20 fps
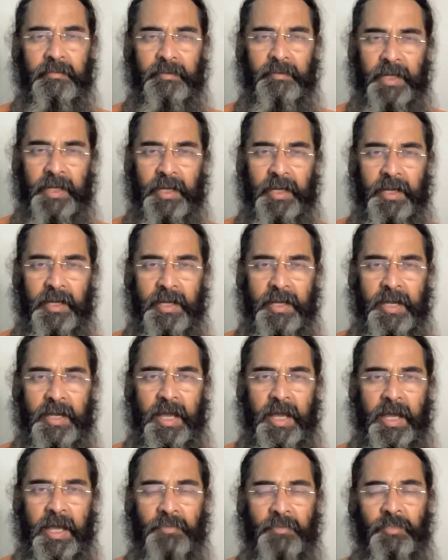Okay?
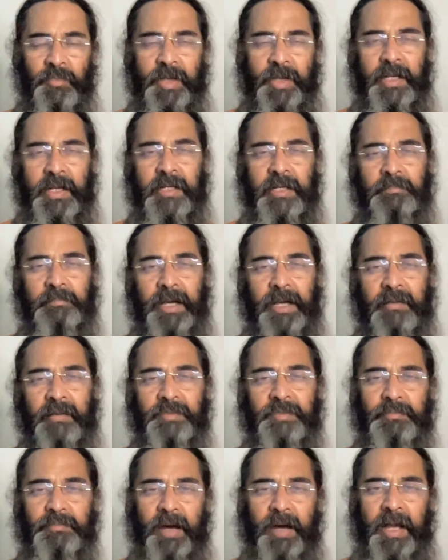And when it
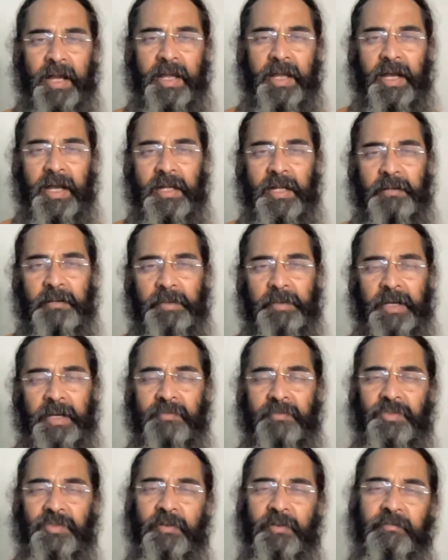becomes Maya, it
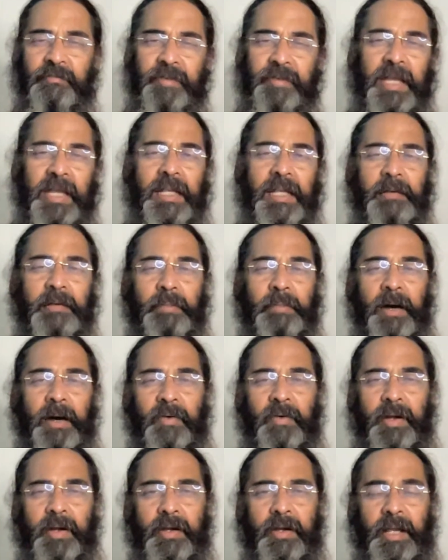becomes a veiling
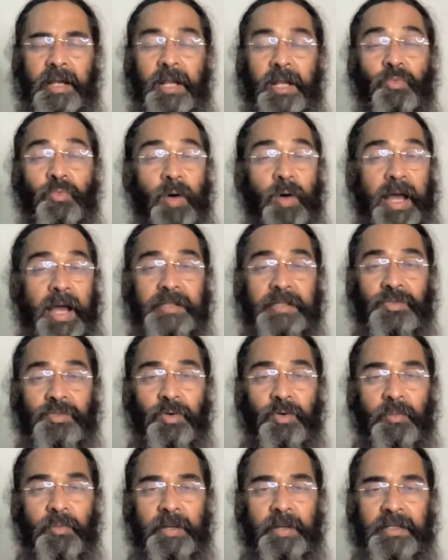power. And why
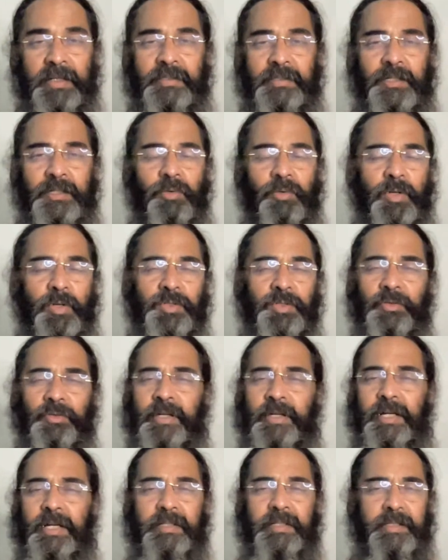so? Because he wants to
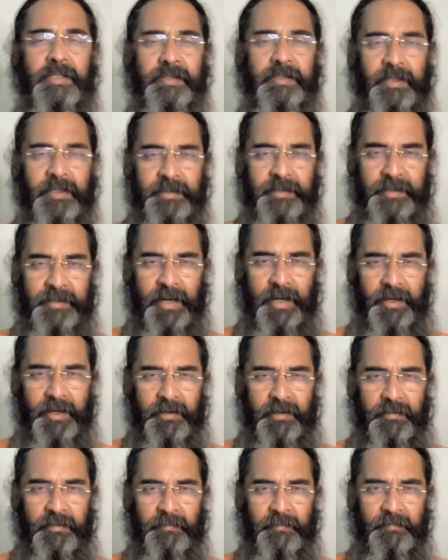create this
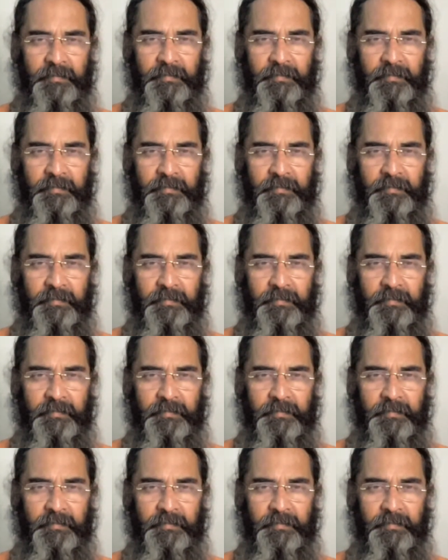samsara.